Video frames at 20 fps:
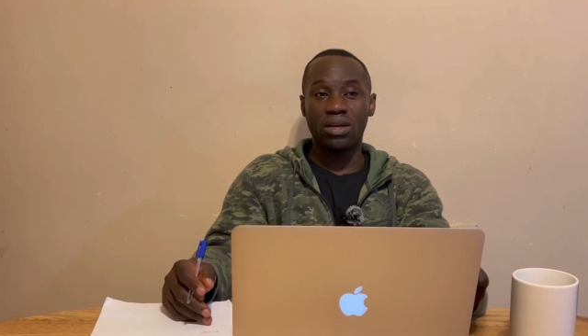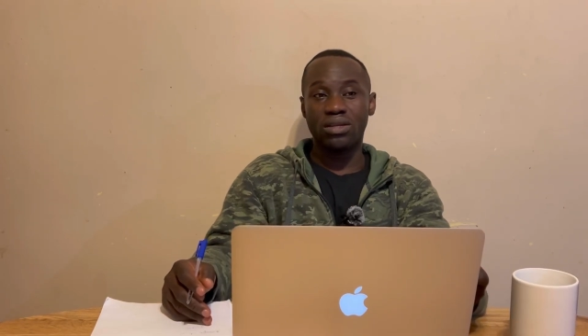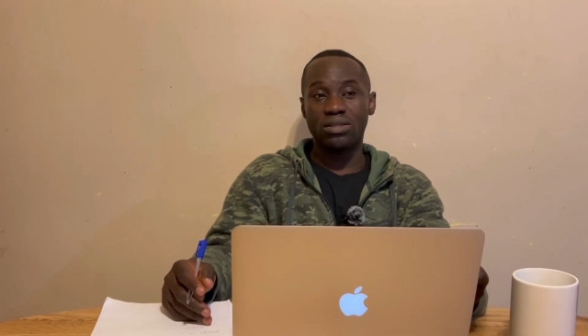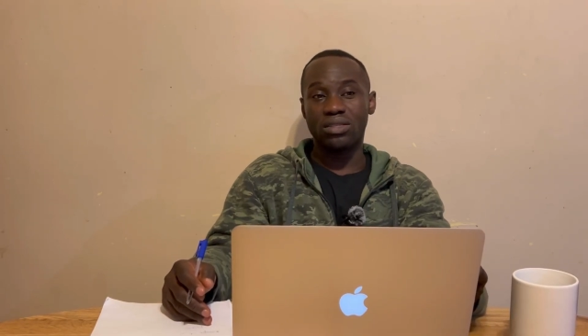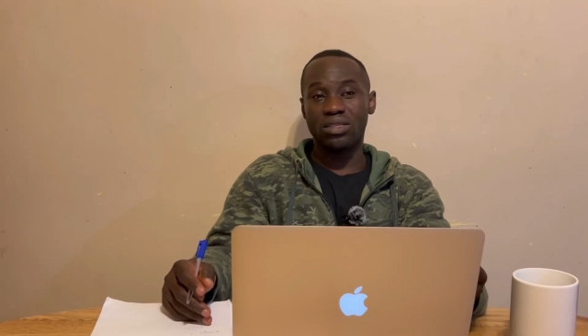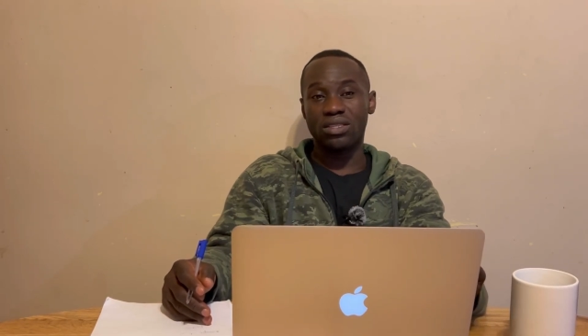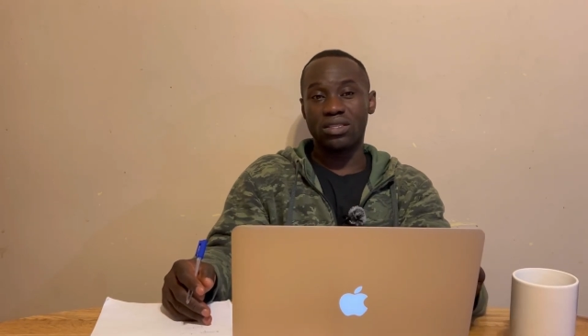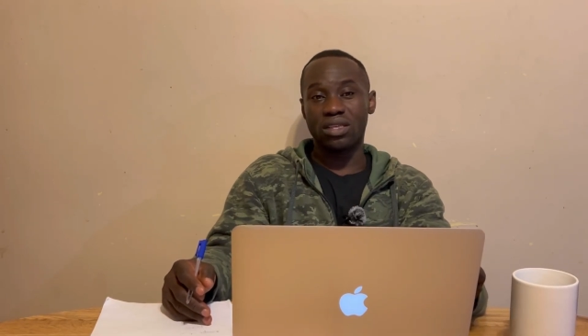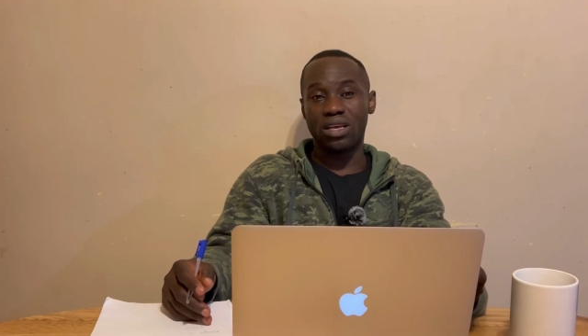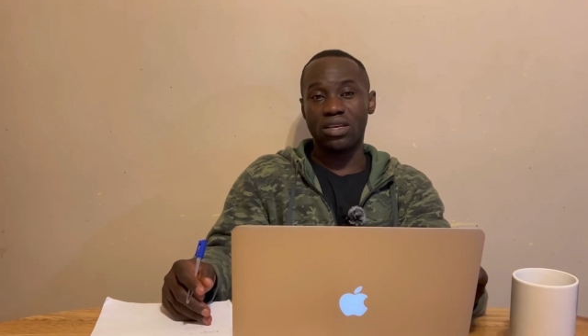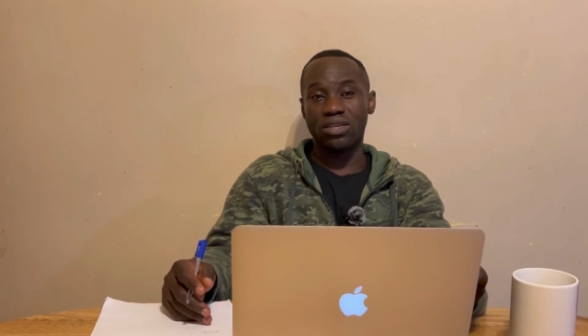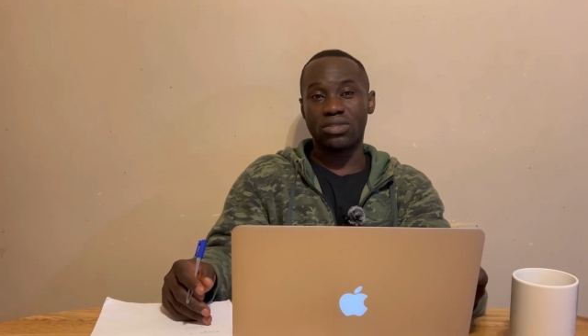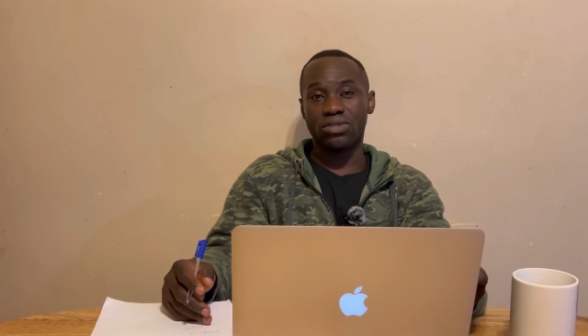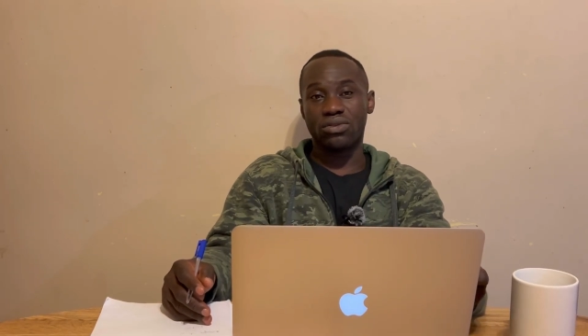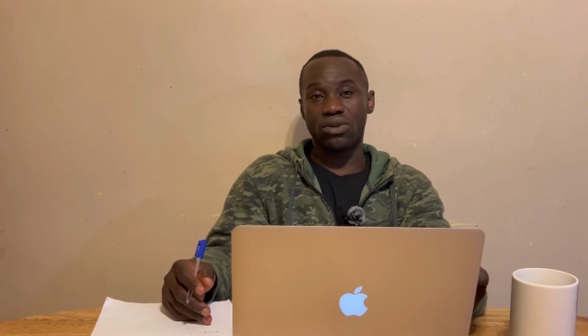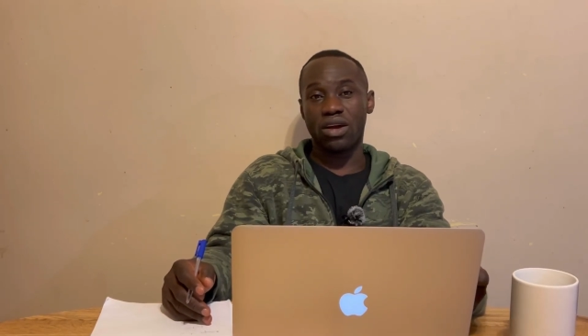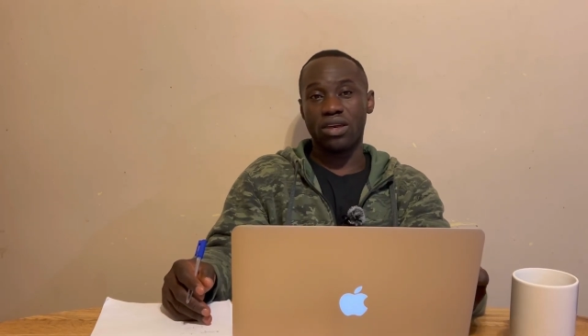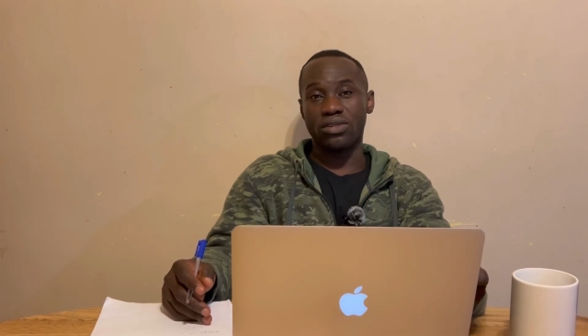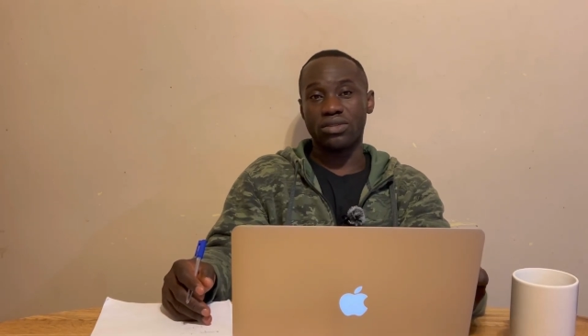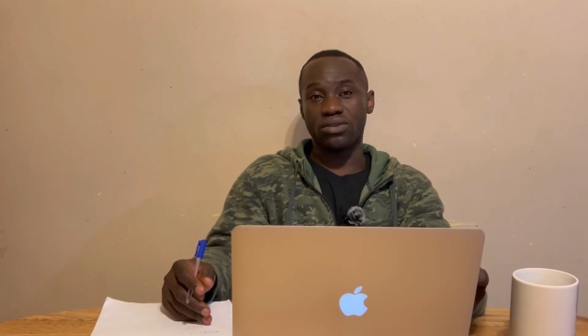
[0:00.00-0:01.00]
This
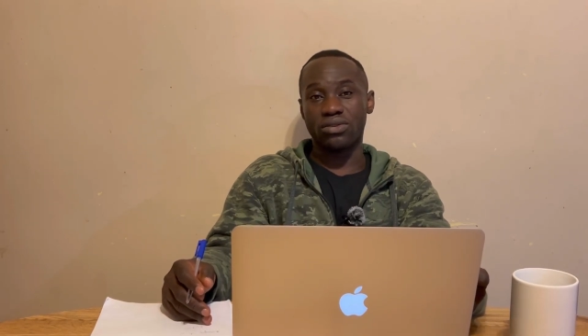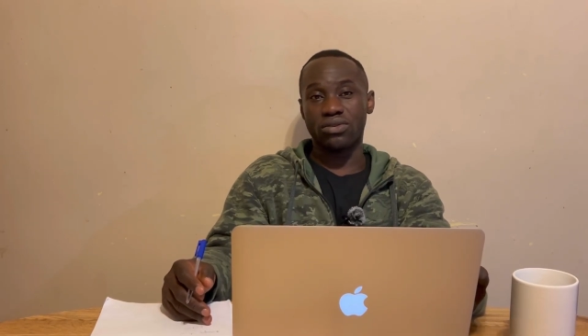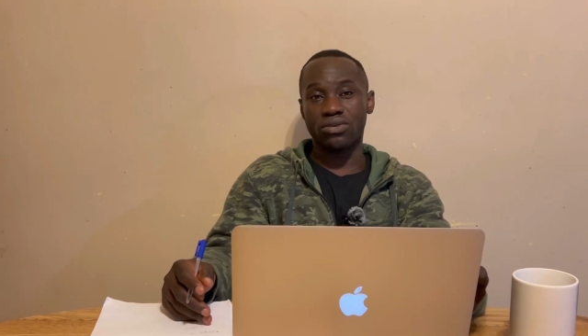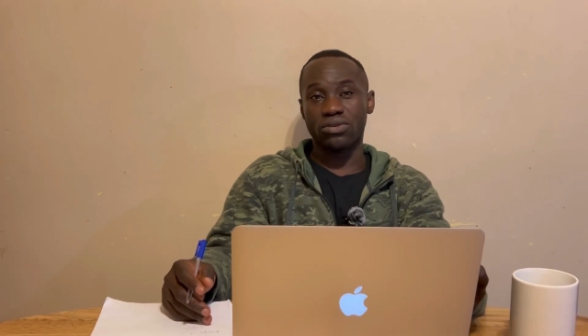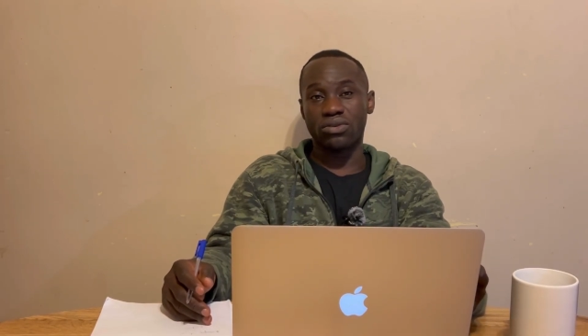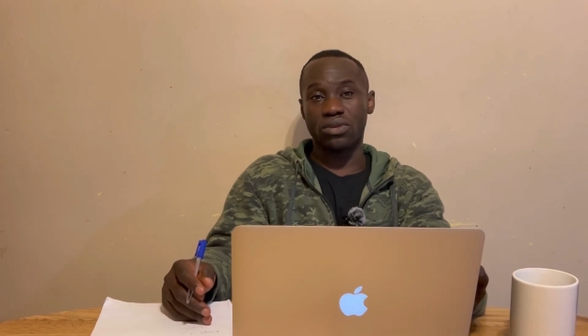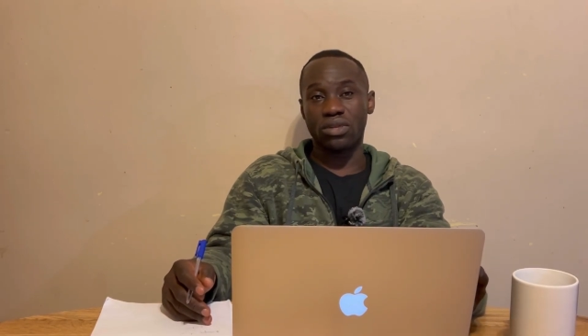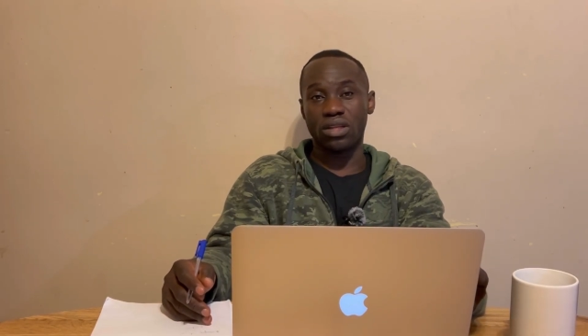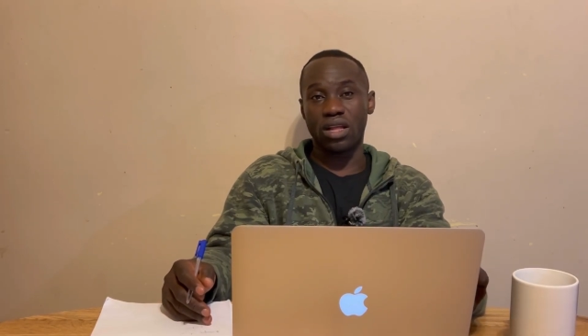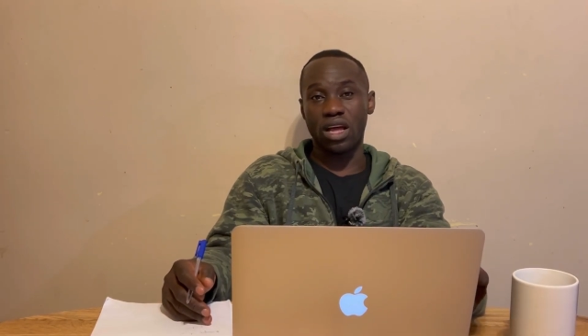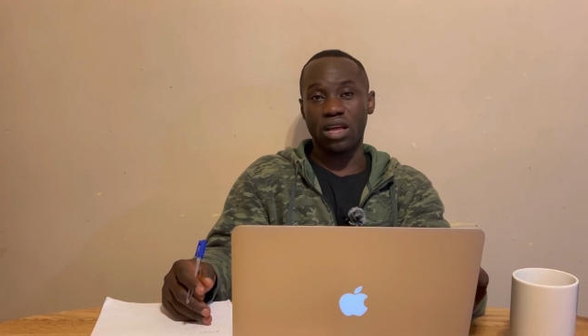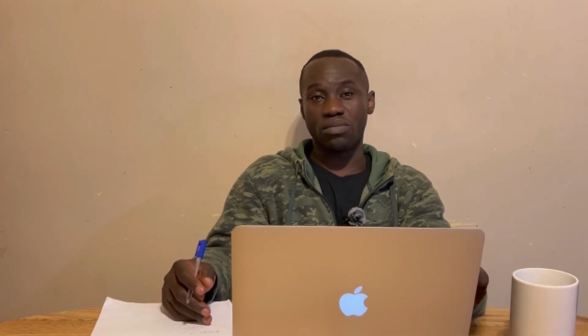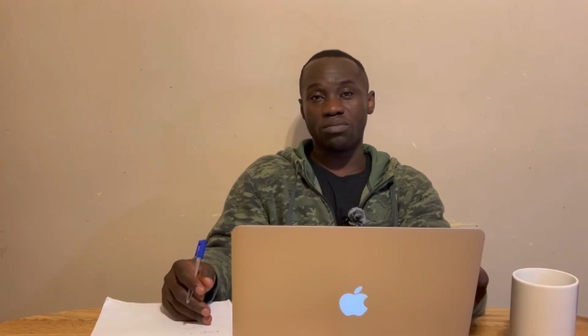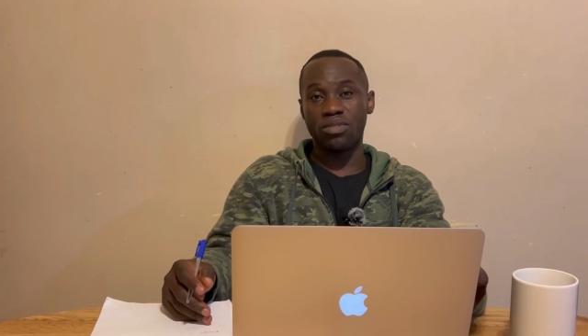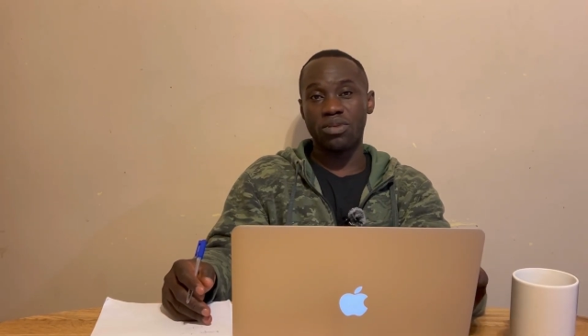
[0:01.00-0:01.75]
extra is going to like